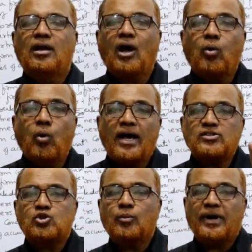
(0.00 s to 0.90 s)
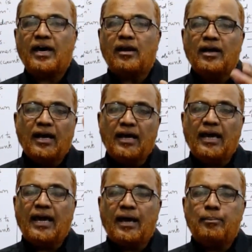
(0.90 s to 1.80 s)
Now who has to bear
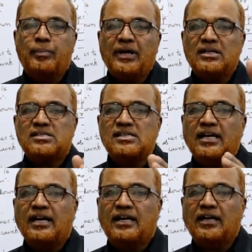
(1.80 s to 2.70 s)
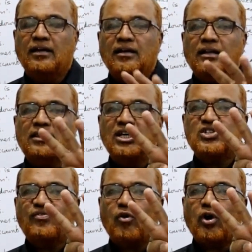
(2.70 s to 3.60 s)
A, B, C, D?
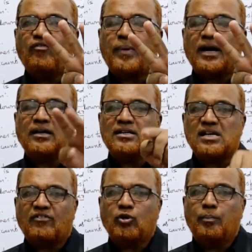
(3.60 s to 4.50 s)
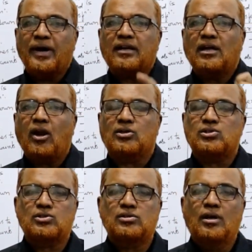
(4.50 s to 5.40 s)
These four partners have to bear the
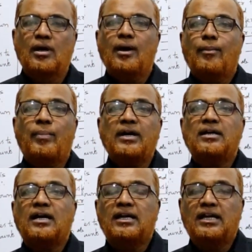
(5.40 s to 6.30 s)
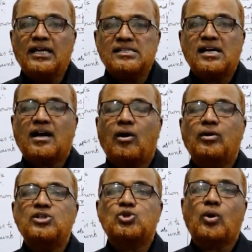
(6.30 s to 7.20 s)
loss. But D's
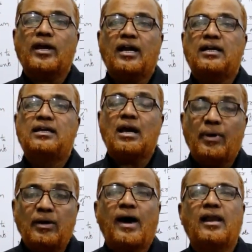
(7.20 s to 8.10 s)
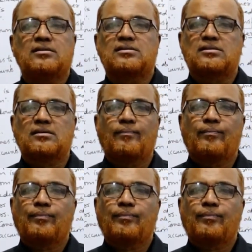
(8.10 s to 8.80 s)
account is showing a debit balance.